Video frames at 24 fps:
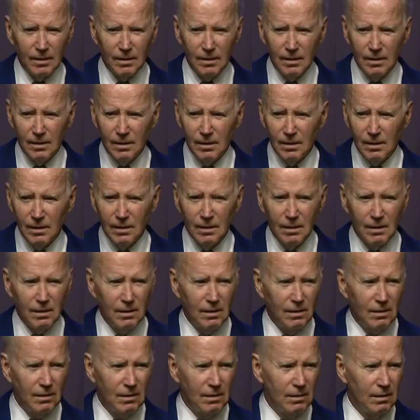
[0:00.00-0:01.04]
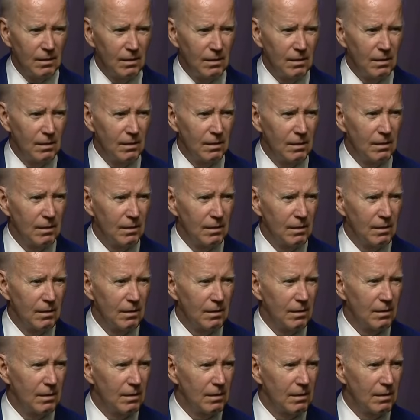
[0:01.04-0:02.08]

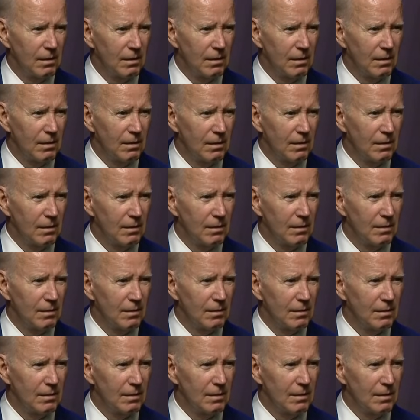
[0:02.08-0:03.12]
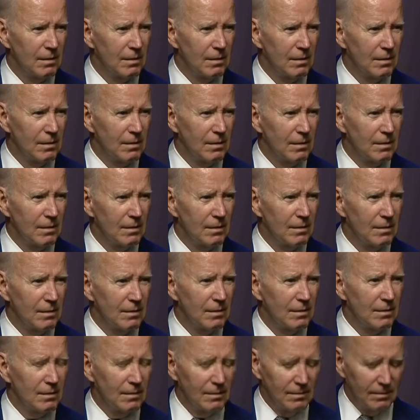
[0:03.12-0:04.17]

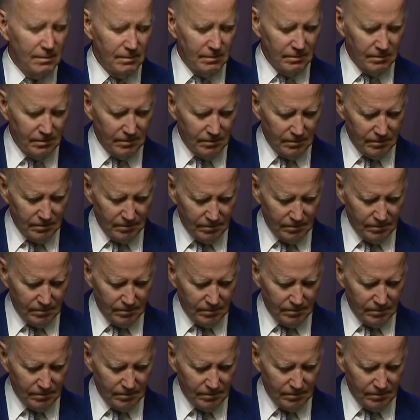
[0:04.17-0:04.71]
(silence)